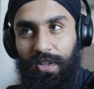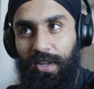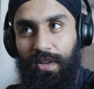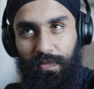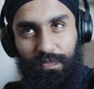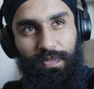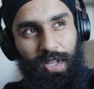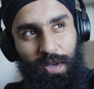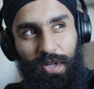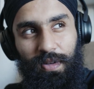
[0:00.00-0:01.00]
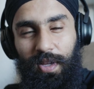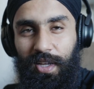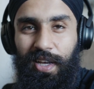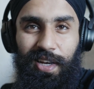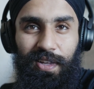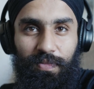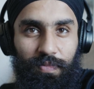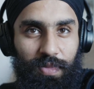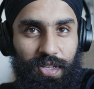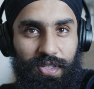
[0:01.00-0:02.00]
And I mean, it kind of
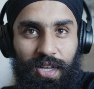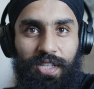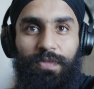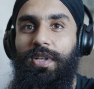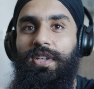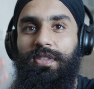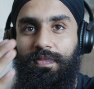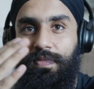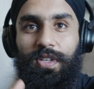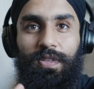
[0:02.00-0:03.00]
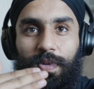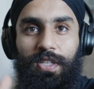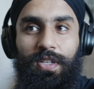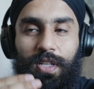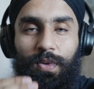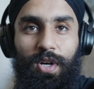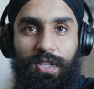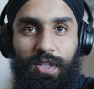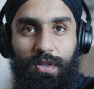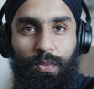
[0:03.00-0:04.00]
is nice because this basically
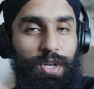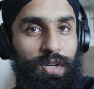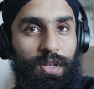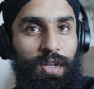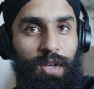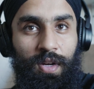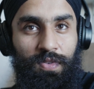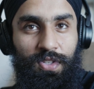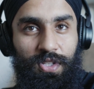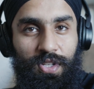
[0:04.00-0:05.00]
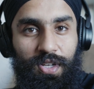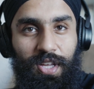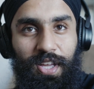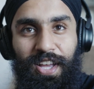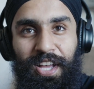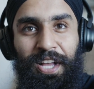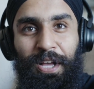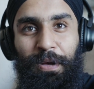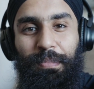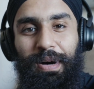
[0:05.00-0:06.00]
works as a wind resistant.
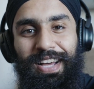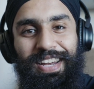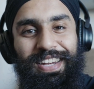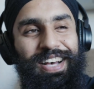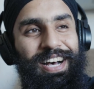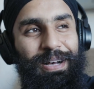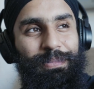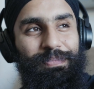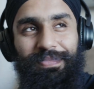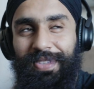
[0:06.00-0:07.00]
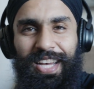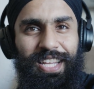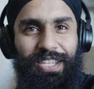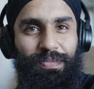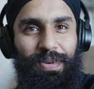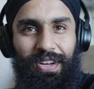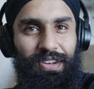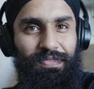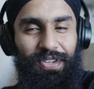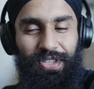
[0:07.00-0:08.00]
But yeah, that's about
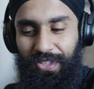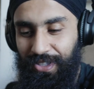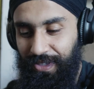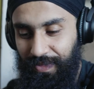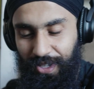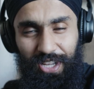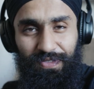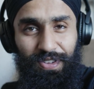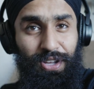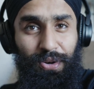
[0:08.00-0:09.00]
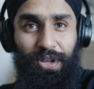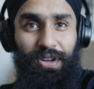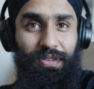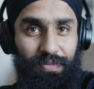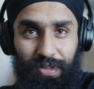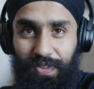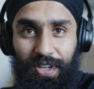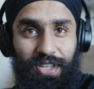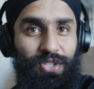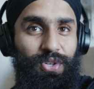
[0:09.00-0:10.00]
it for today's video. And if you
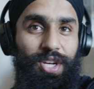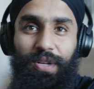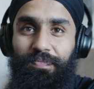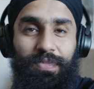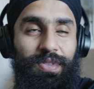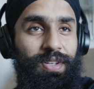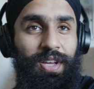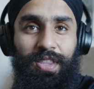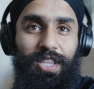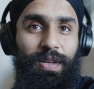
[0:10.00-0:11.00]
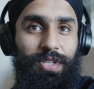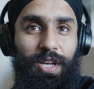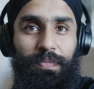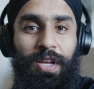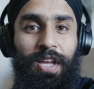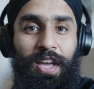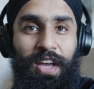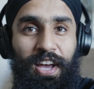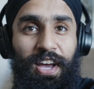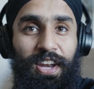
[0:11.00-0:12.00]
guys enjoyed it, hit that thumbs up,
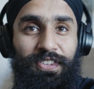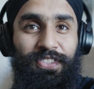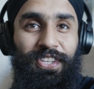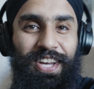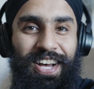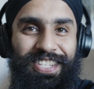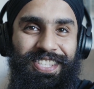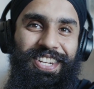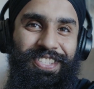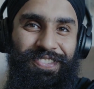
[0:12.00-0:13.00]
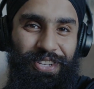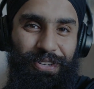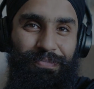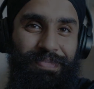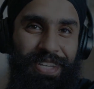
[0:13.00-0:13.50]
and I'll see you guys in the next video.